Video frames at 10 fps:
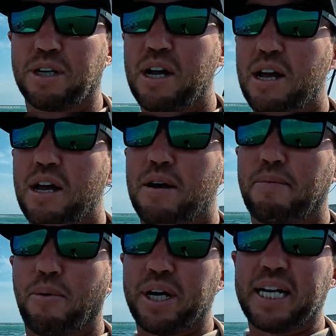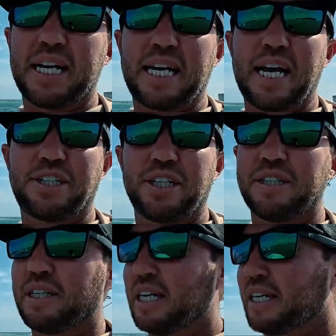But we're gonna get
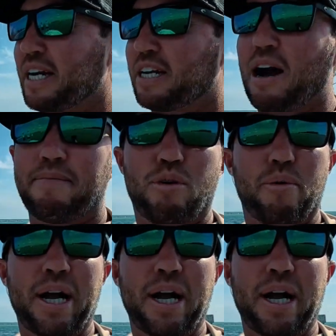catching, get a couple more.